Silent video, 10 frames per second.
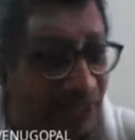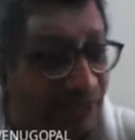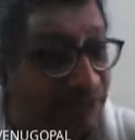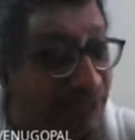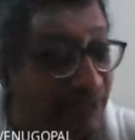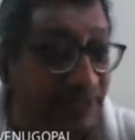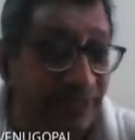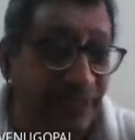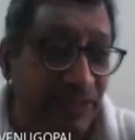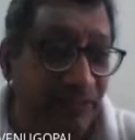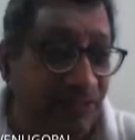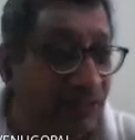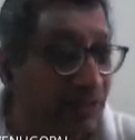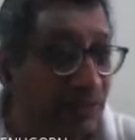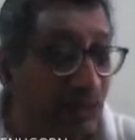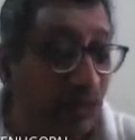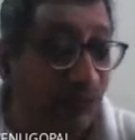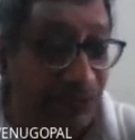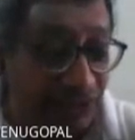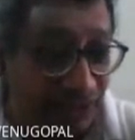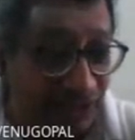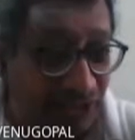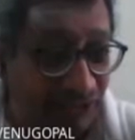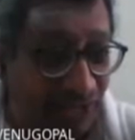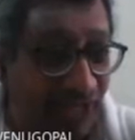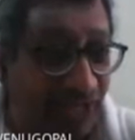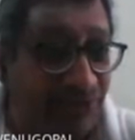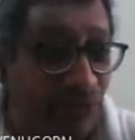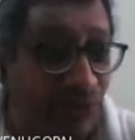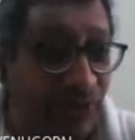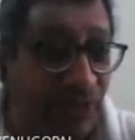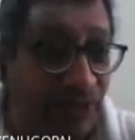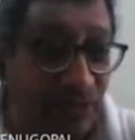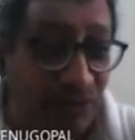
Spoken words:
time changes here. So first customer arrives only at